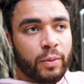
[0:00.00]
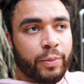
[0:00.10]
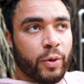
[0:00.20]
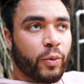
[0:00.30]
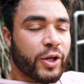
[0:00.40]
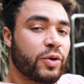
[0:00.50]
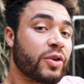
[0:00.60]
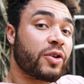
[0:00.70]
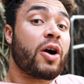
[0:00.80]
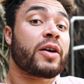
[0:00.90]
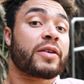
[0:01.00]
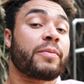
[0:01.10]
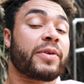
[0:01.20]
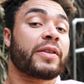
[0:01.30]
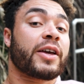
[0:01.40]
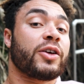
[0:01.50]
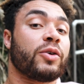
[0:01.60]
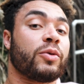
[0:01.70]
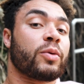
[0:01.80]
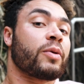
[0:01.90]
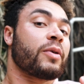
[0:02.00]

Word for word: but when you start something that you